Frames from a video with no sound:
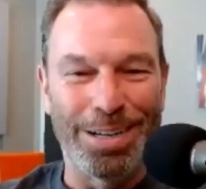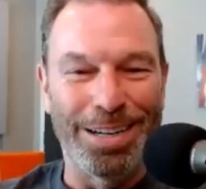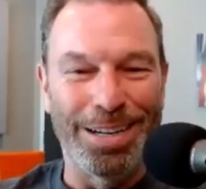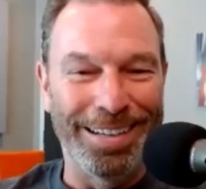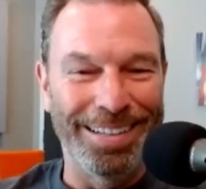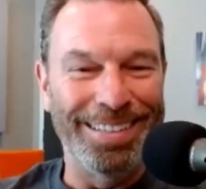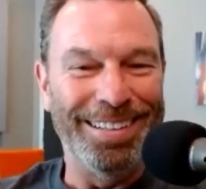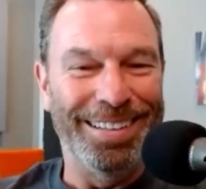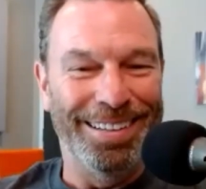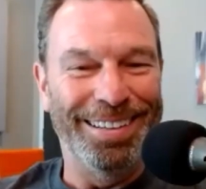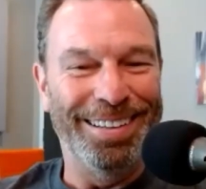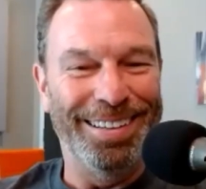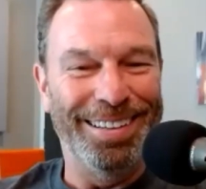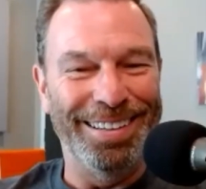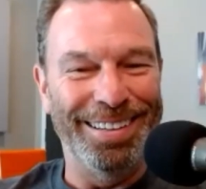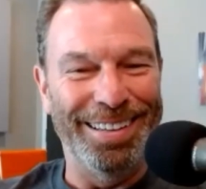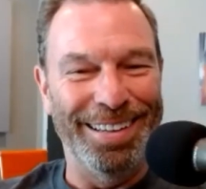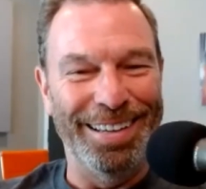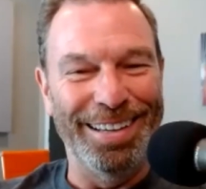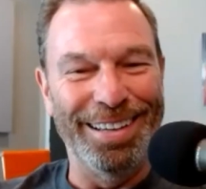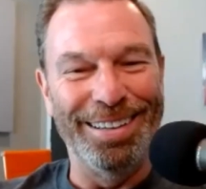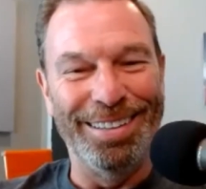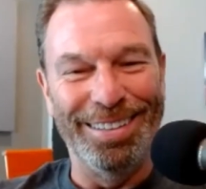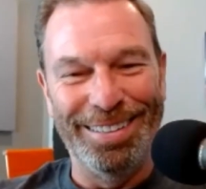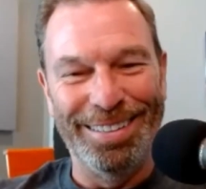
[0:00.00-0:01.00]
right.
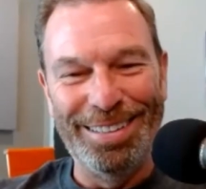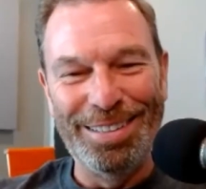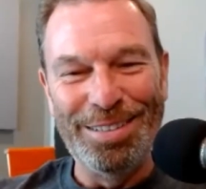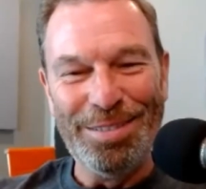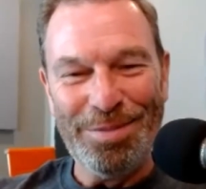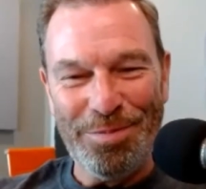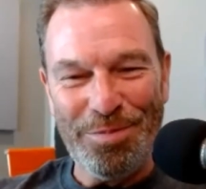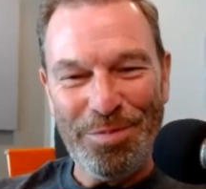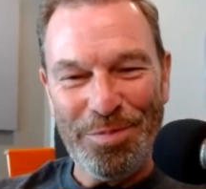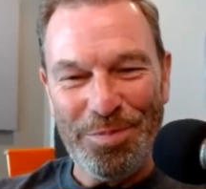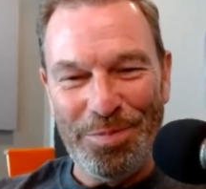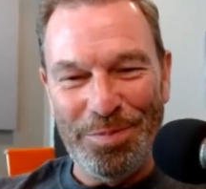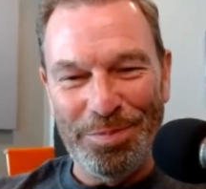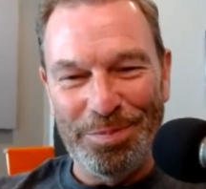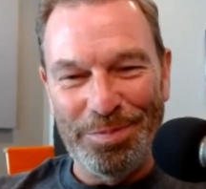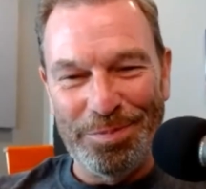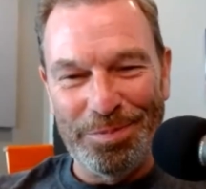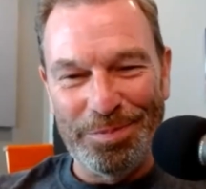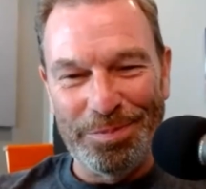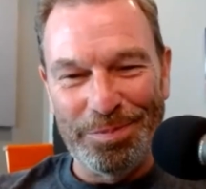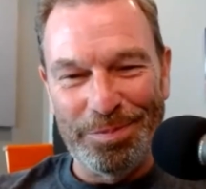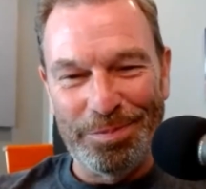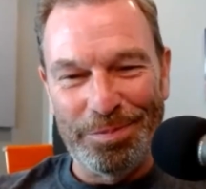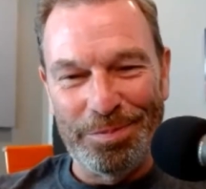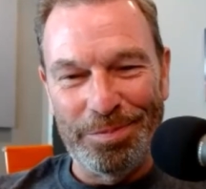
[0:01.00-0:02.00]
Yeah. um,
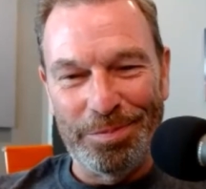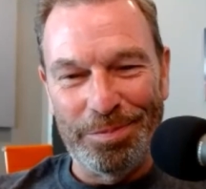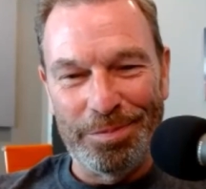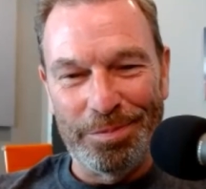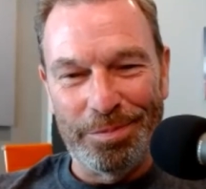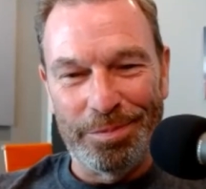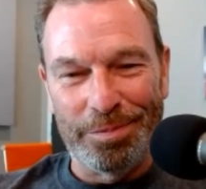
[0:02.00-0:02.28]
and